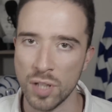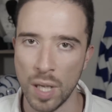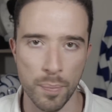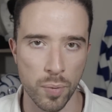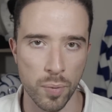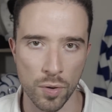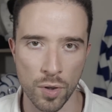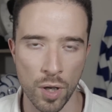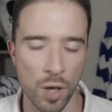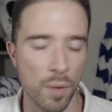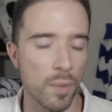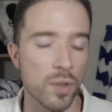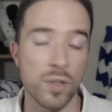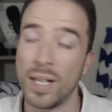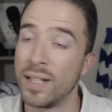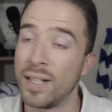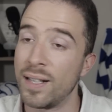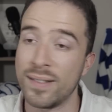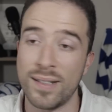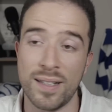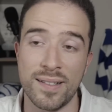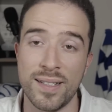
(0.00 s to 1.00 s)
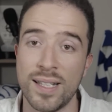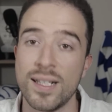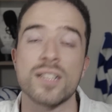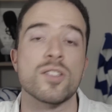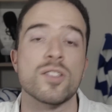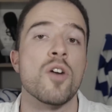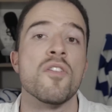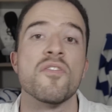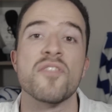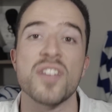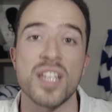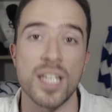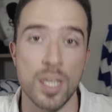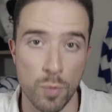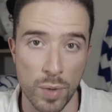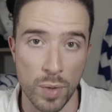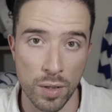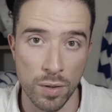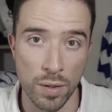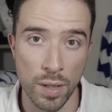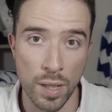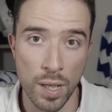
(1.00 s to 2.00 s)
up or not. Because as I said, I don't think he
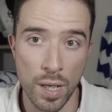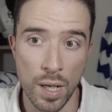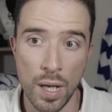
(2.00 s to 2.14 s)
will.